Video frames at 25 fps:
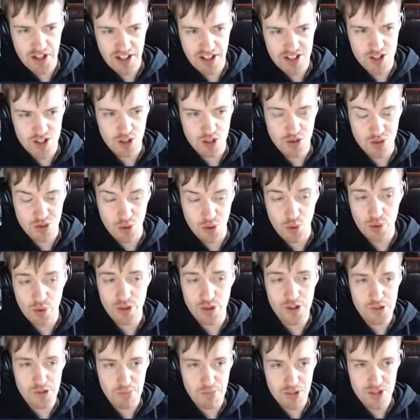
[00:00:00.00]
has
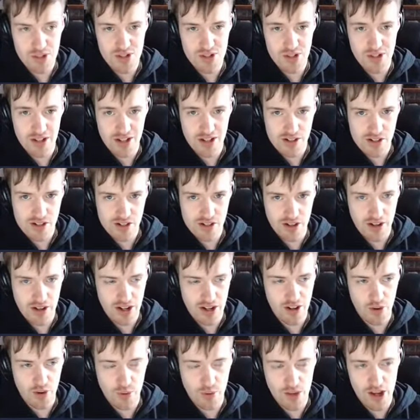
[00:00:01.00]
glorious mustache. I
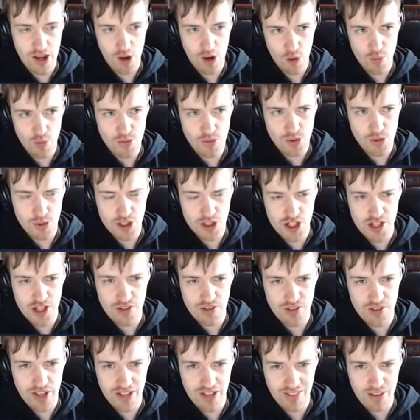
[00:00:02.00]
can only hope to
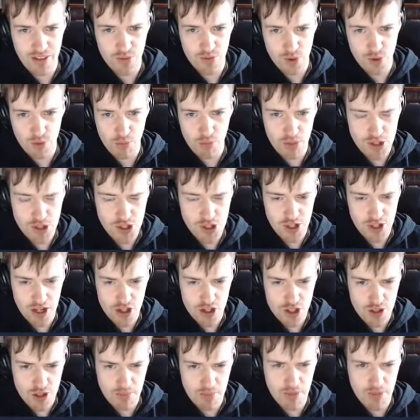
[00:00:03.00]
achieve that level of
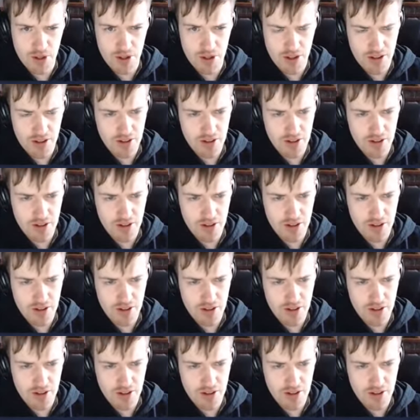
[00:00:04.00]
mustache someday.